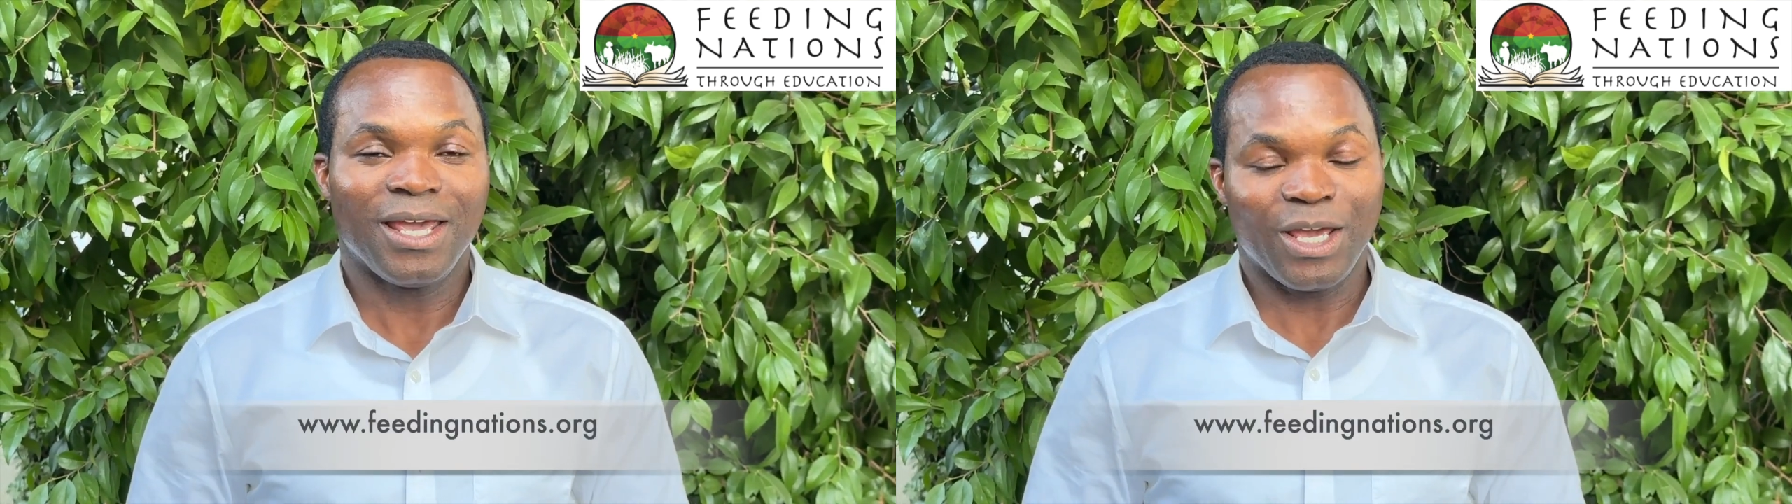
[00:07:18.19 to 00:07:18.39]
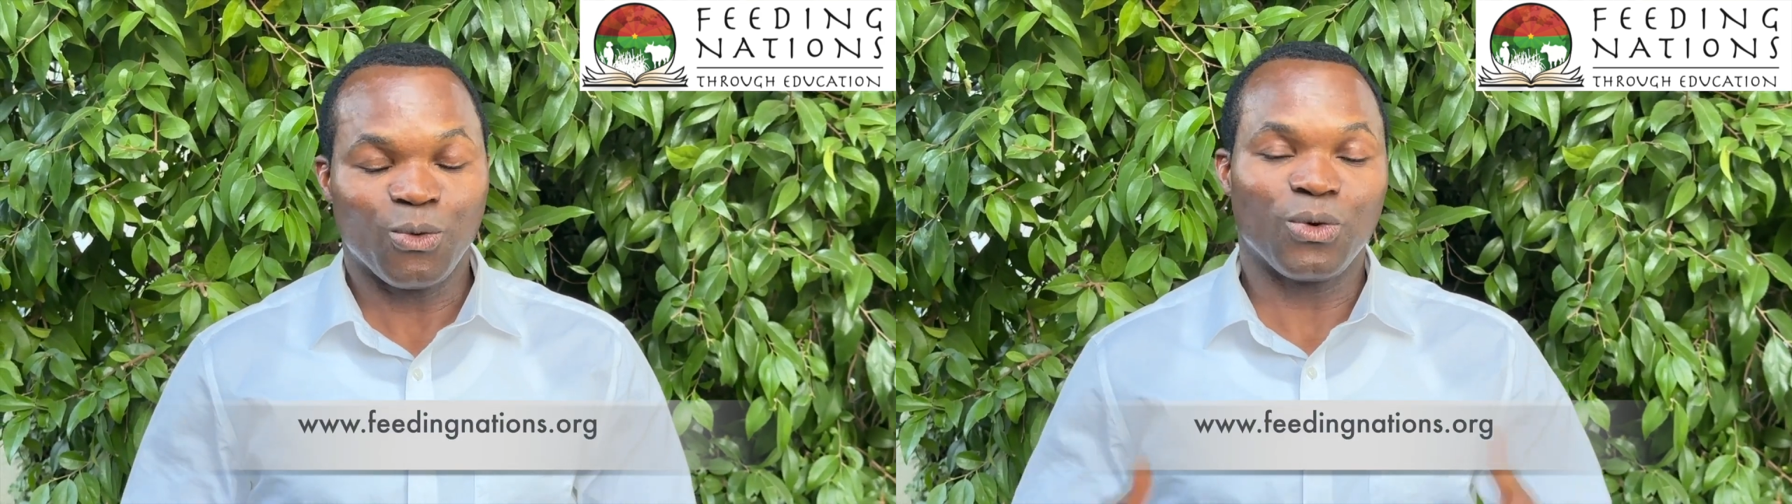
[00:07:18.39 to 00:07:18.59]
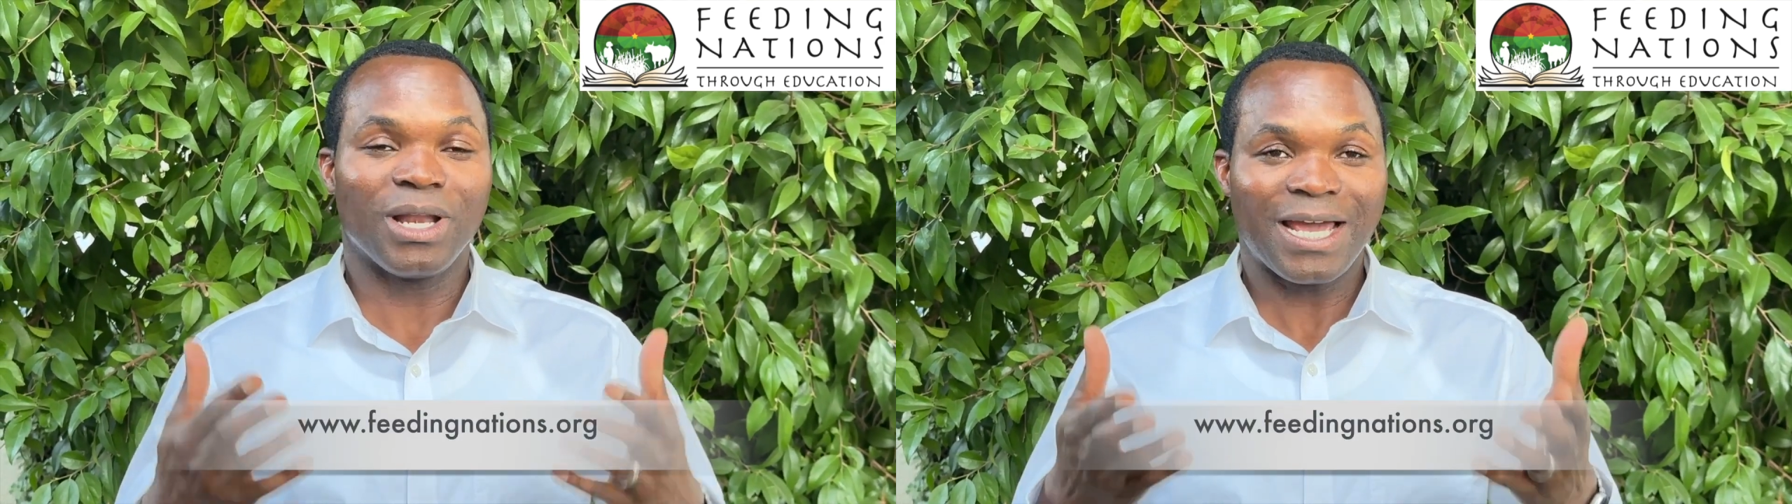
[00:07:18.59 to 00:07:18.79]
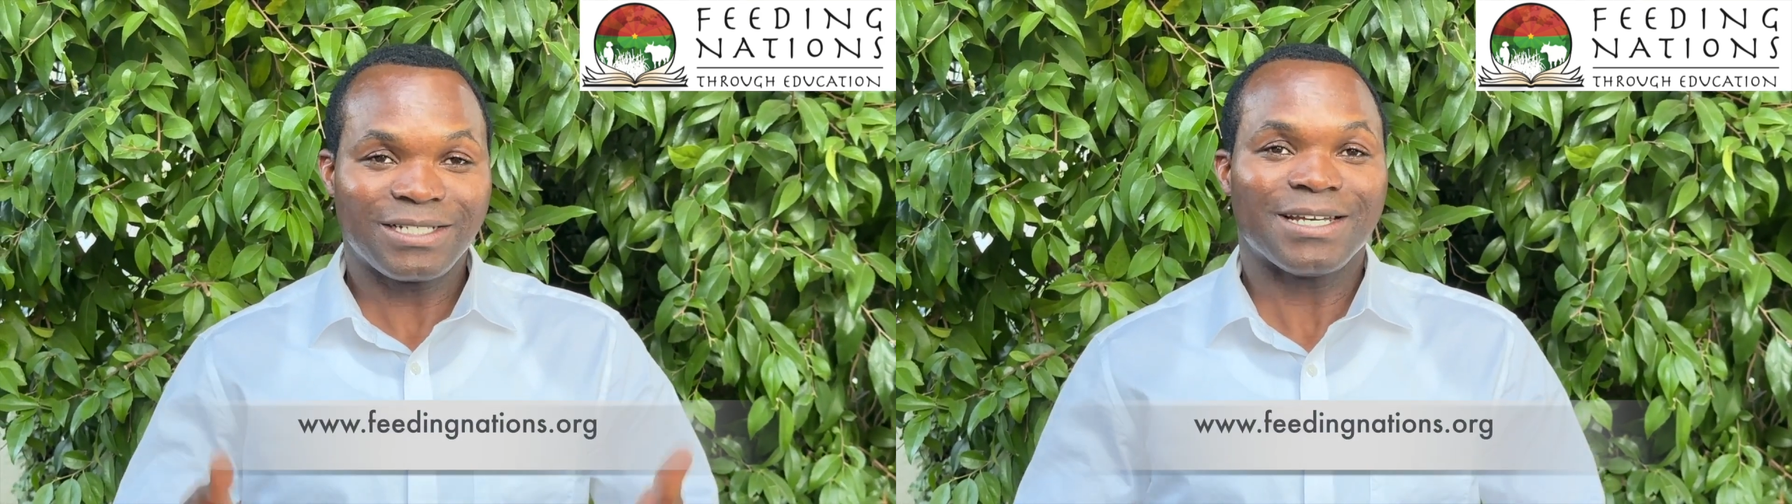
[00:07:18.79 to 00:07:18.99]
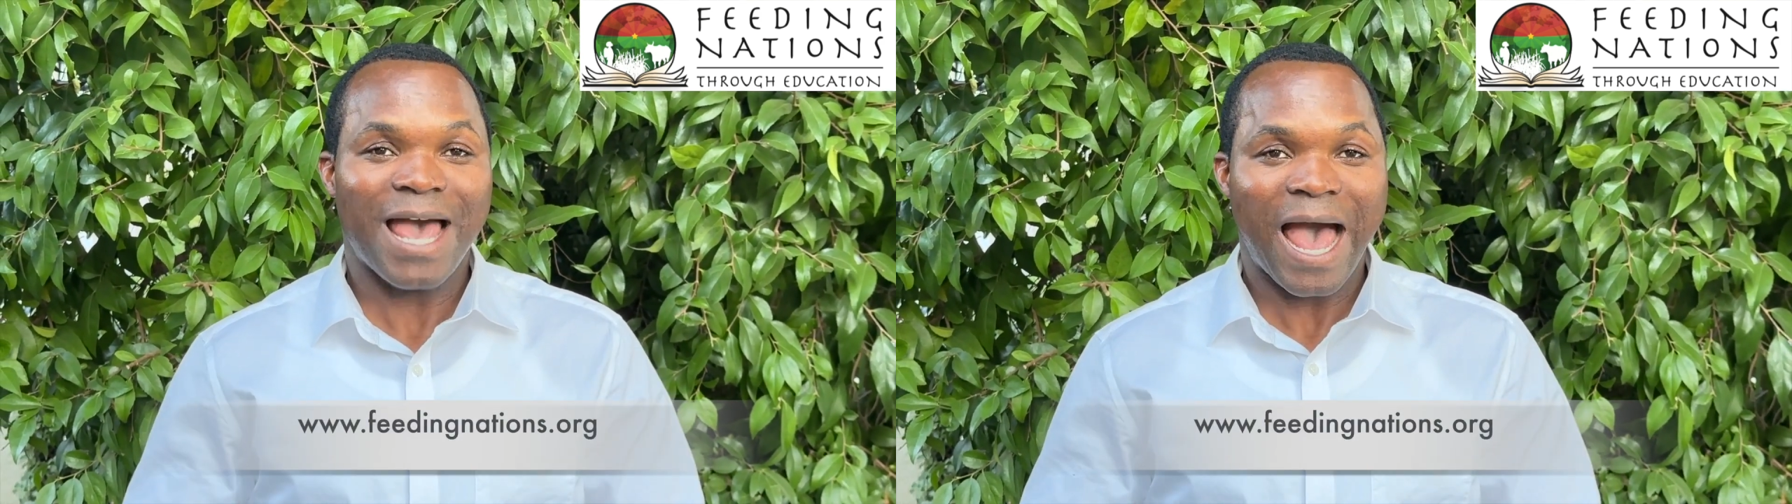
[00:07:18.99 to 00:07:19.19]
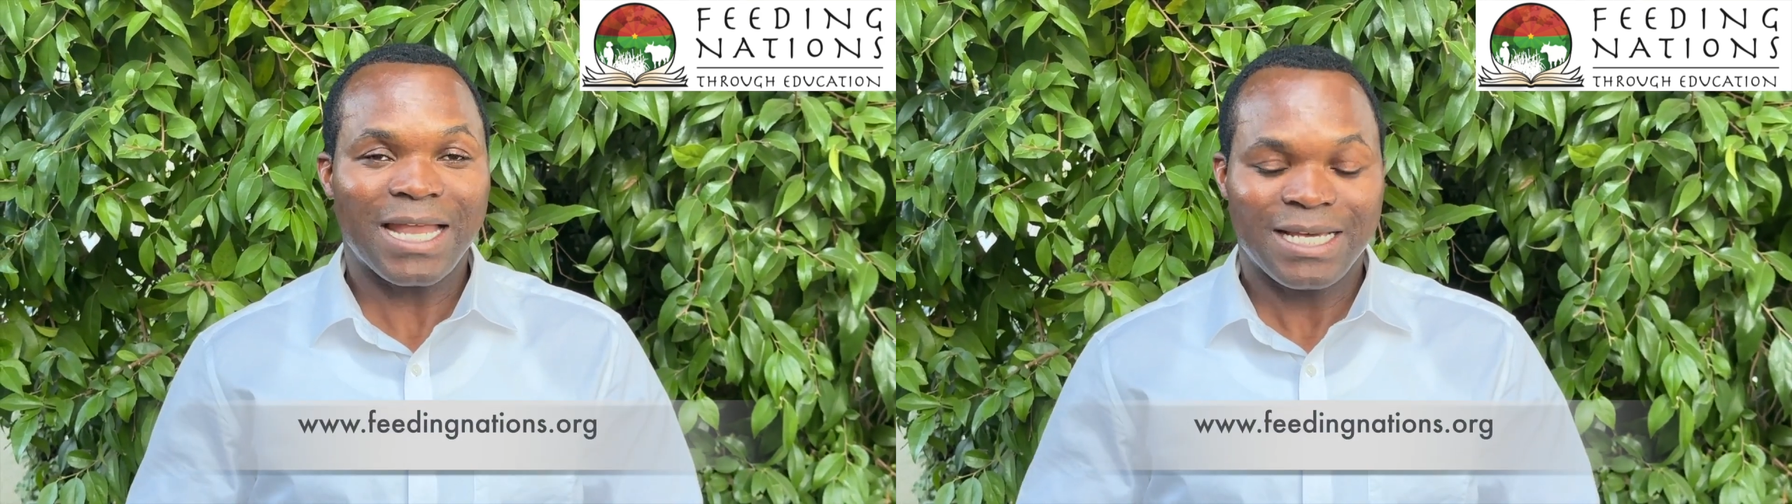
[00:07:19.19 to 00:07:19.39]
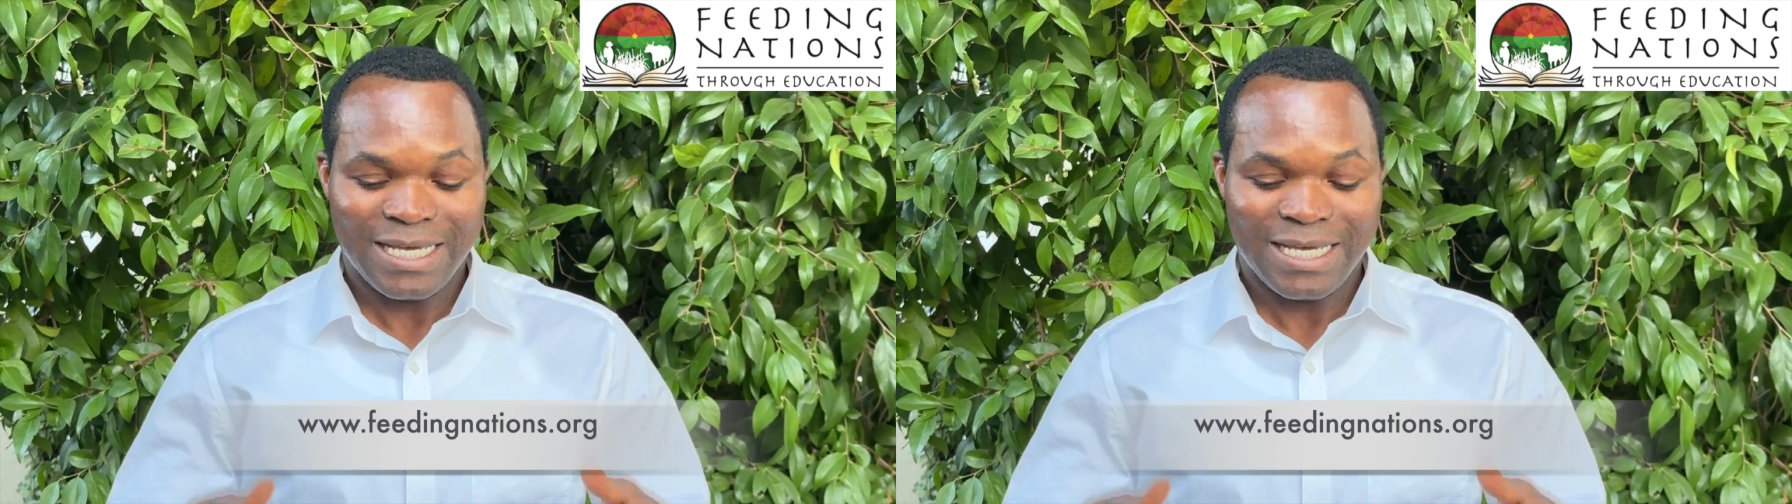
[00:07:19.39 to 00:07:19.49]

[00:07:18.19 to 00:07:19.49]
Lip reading: and would like to add,